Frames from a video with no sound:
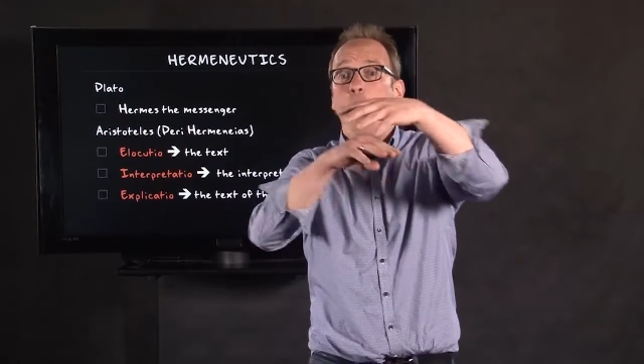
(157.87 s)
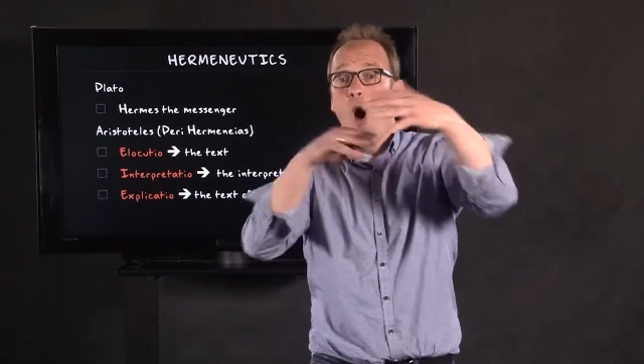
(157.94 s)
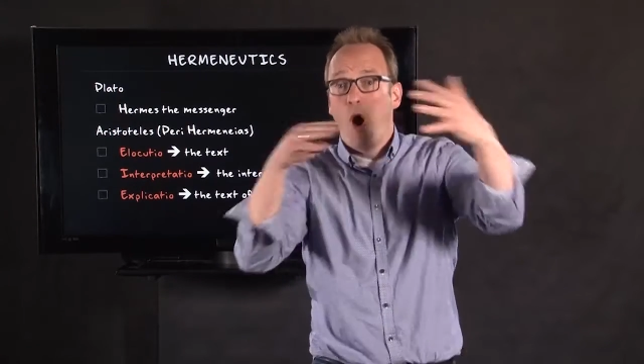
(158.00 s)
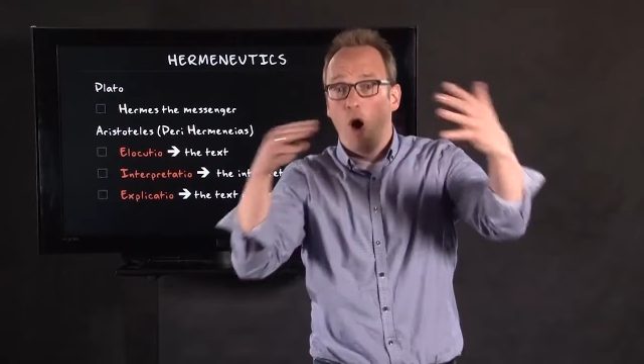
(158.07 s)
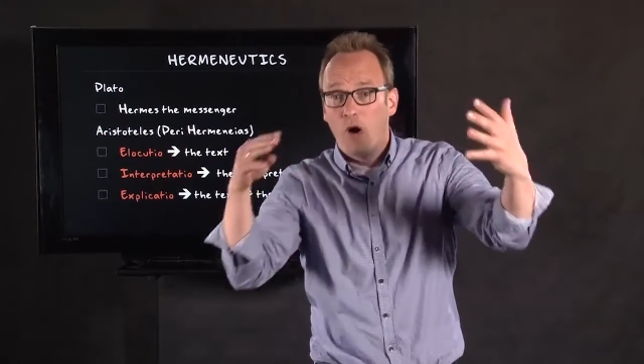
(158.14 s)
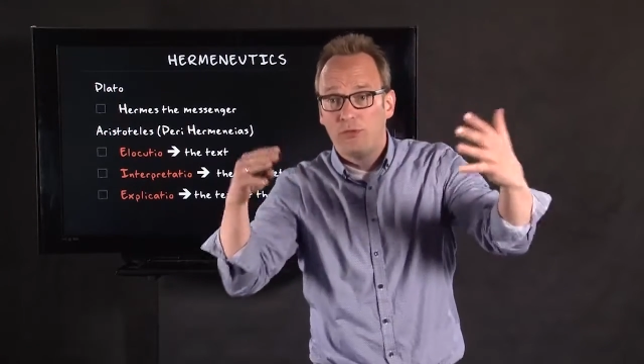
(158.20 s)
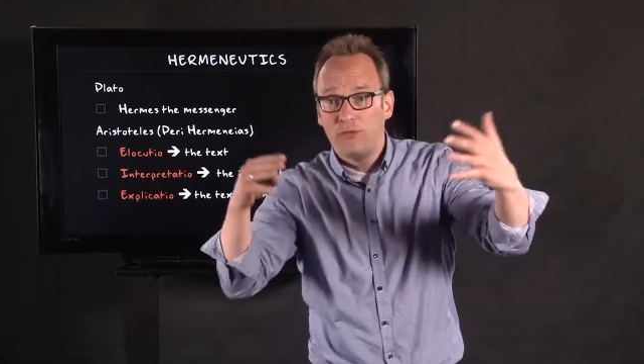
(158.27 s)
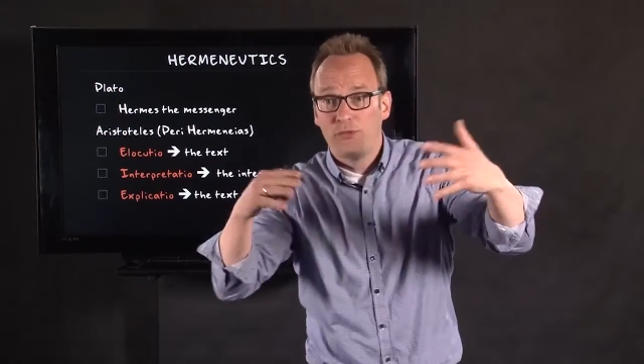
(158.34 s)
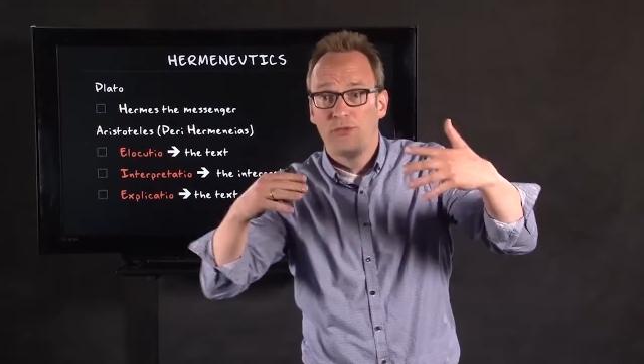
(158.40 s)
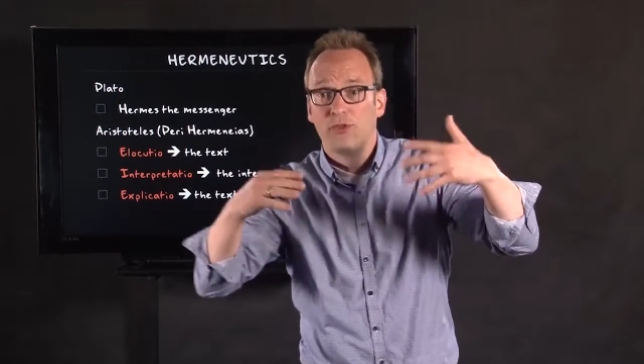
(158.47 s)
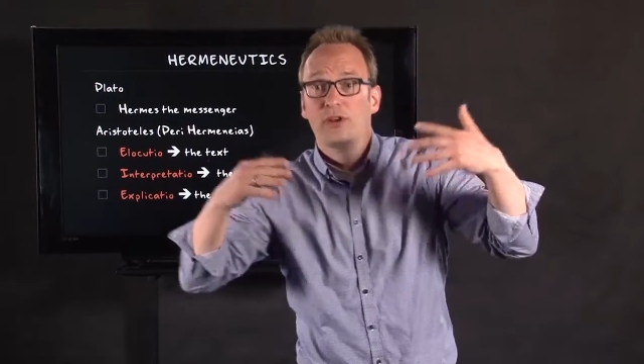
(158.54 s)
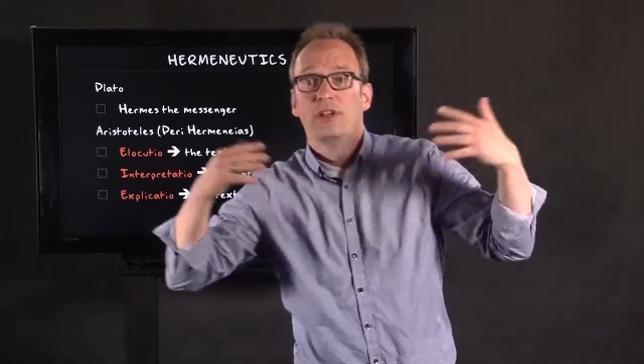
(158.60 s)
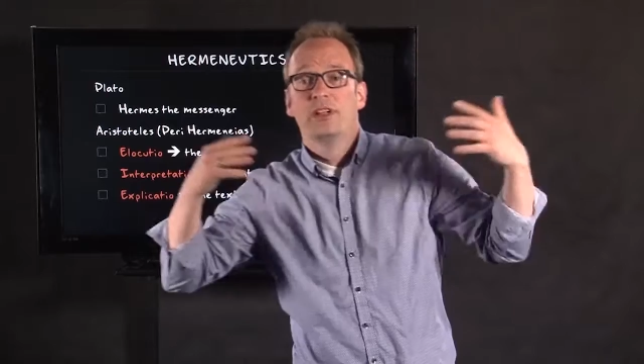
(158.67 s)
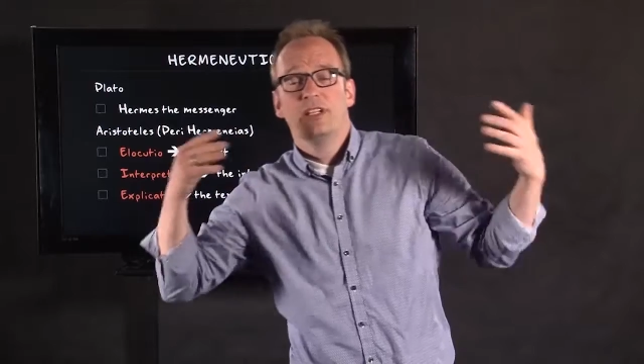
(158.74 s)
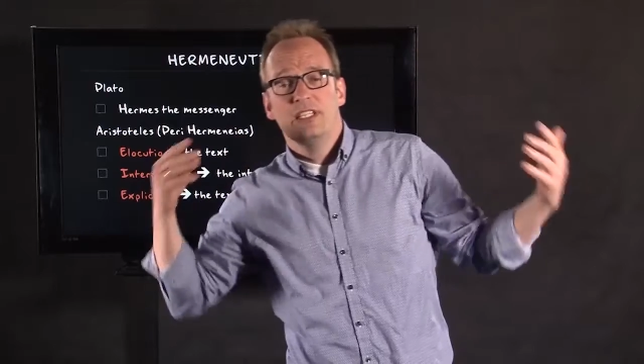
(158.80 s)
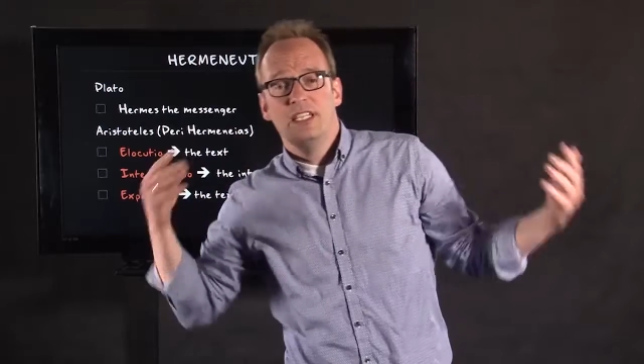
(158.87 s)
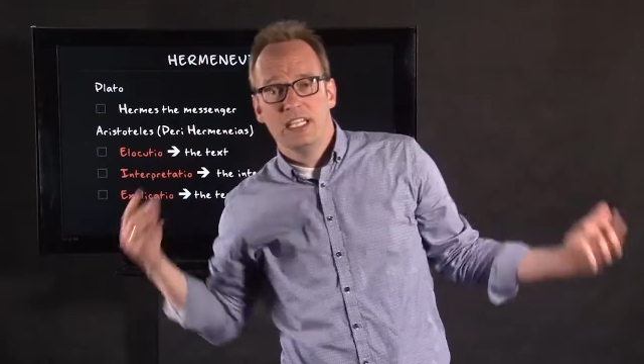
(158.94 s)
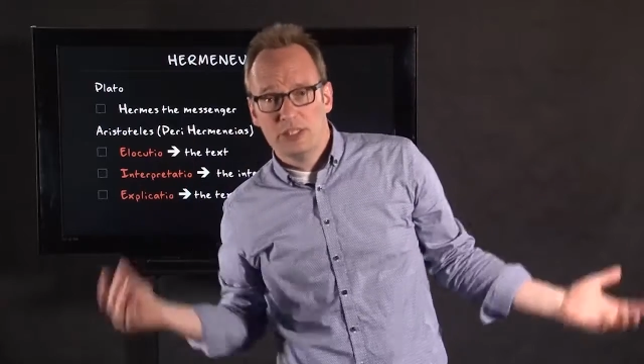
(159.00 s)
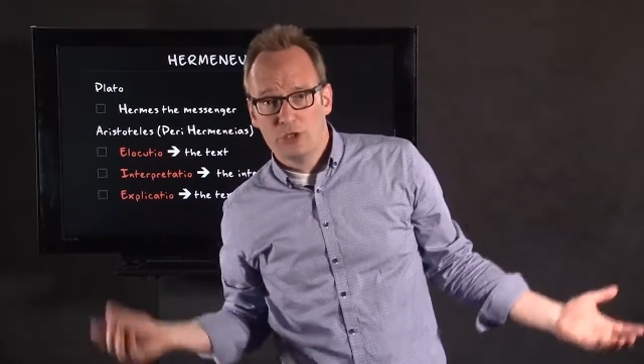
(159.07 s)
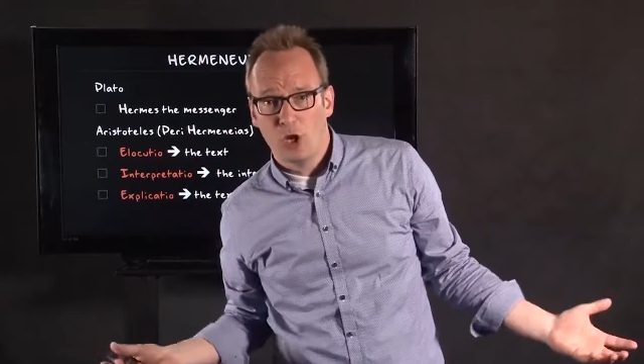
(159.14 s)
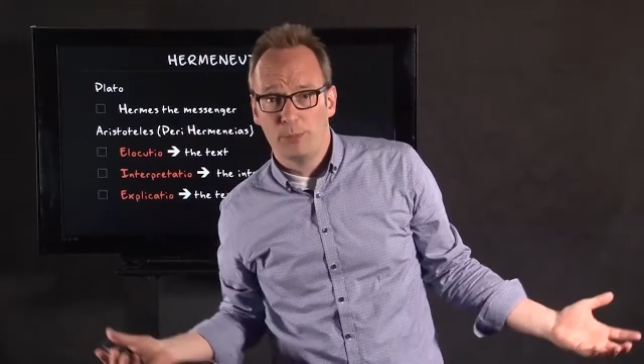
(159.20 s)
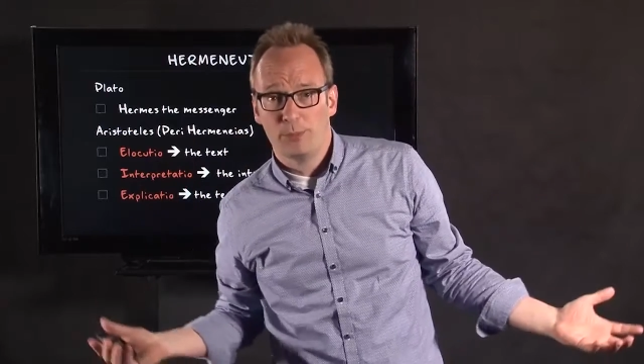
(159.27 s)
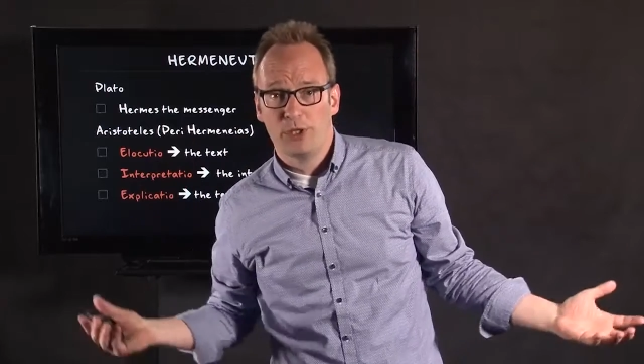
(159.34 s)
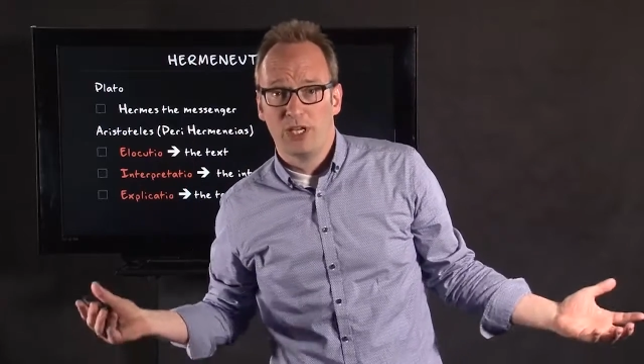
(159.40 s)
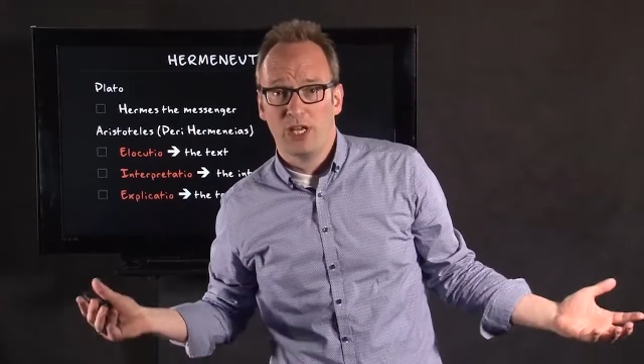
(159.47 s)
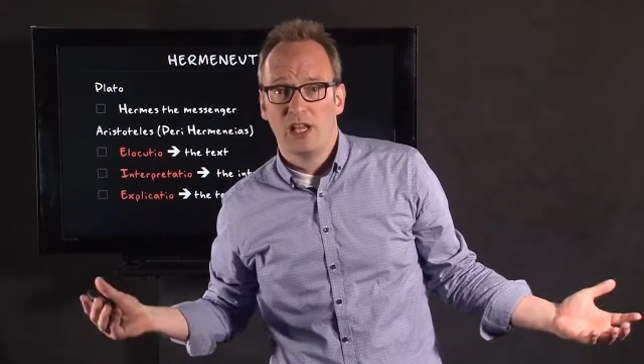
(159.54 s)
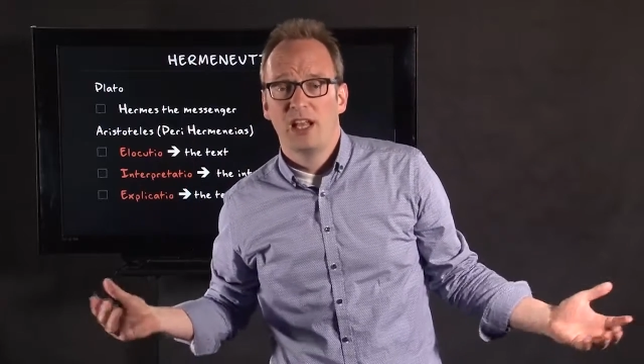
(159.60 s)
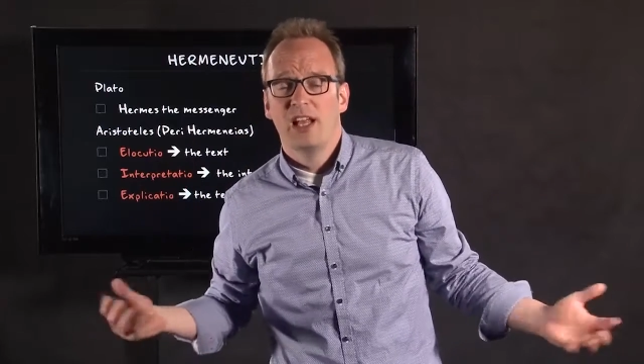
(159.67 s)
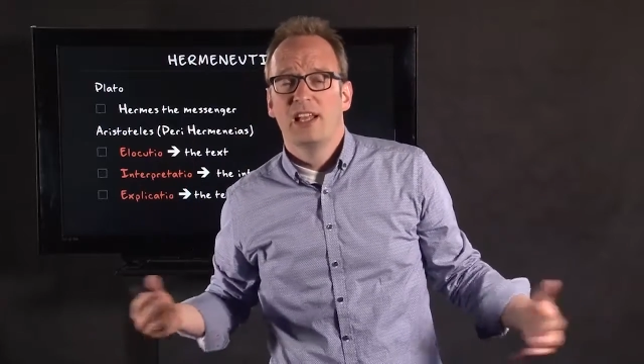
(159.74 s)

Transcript: of the interpreter.